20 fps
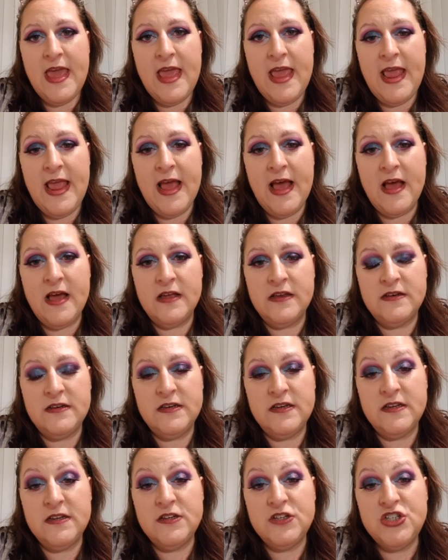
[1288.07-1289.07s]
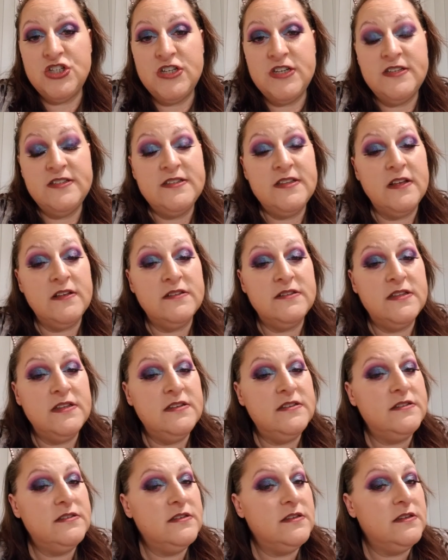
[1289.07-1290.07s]
And she sells
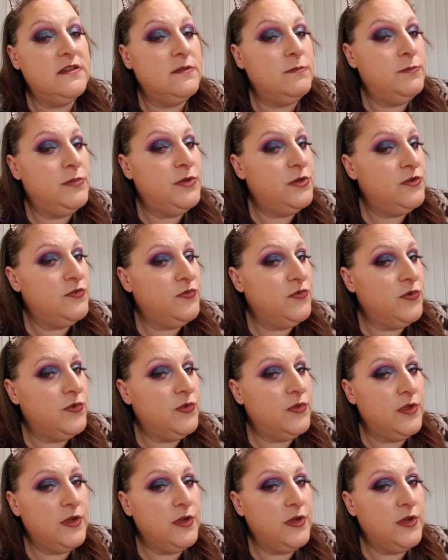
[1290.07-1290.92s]
these beautiful,